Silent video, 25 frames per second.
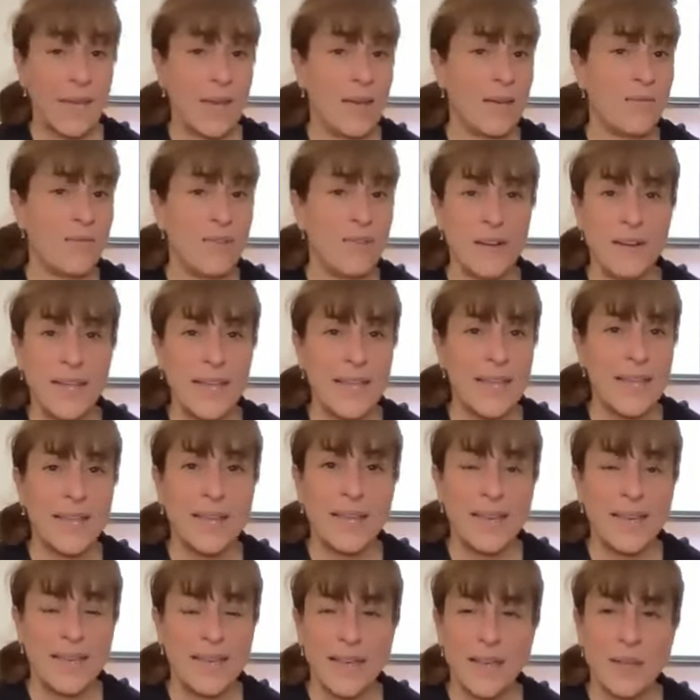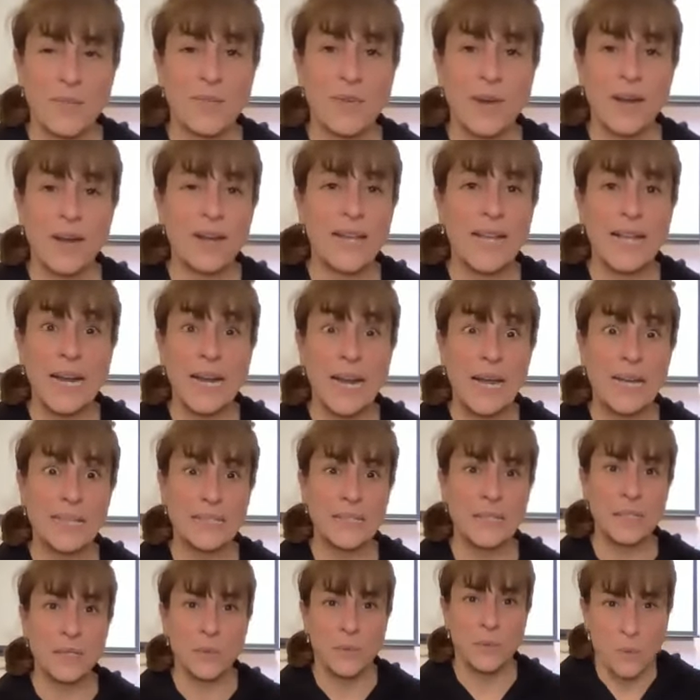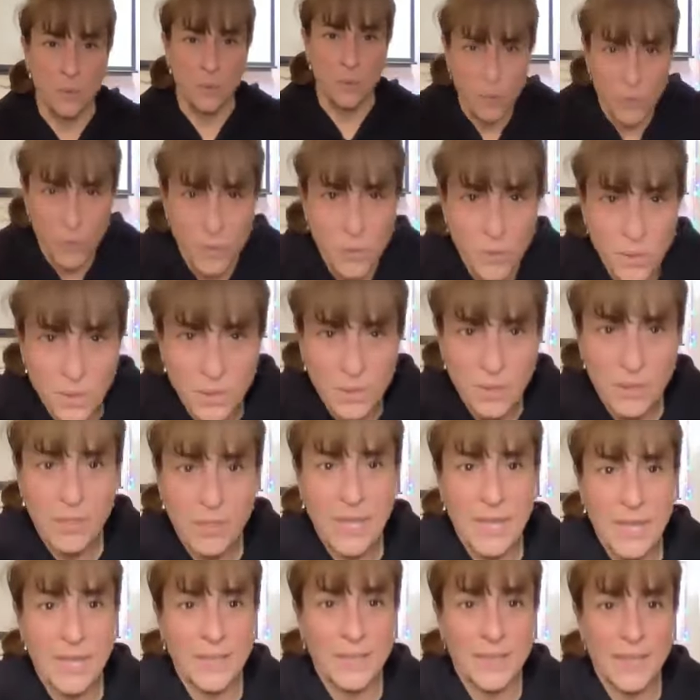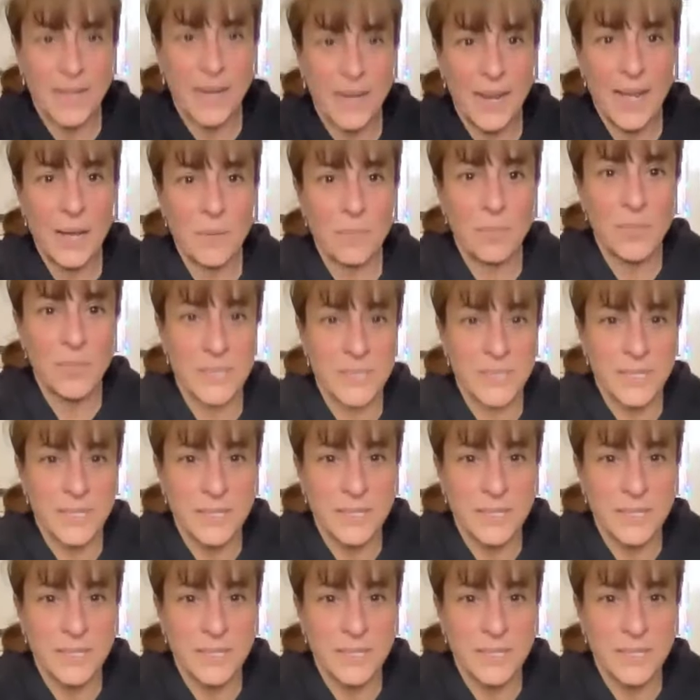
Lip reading: A very, very classical thing that happens